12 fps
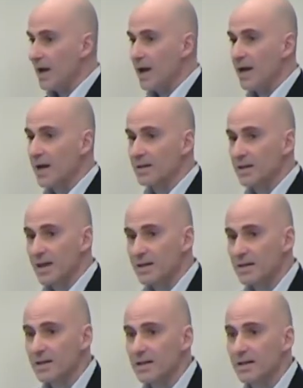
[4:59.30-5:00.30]
and
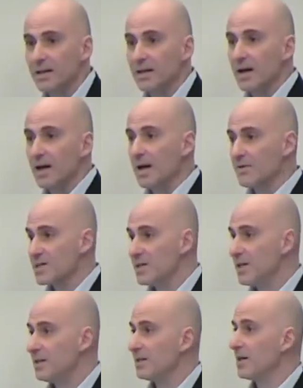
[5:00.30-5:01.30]
then uh, I've
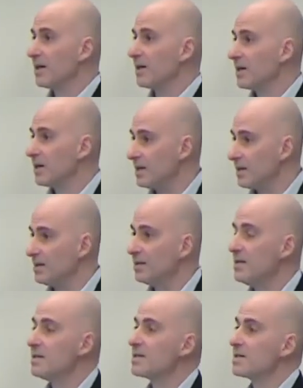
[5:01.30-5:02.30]
seen uh, uh, in
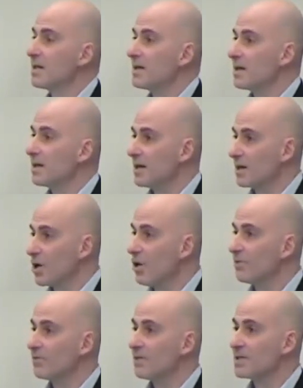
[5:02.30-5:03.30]
this
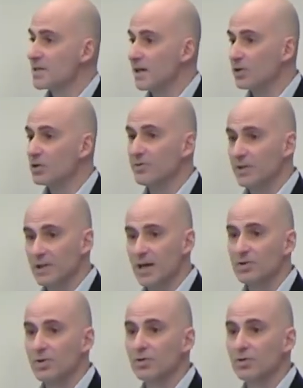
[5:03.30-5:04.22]
conference a lot of attention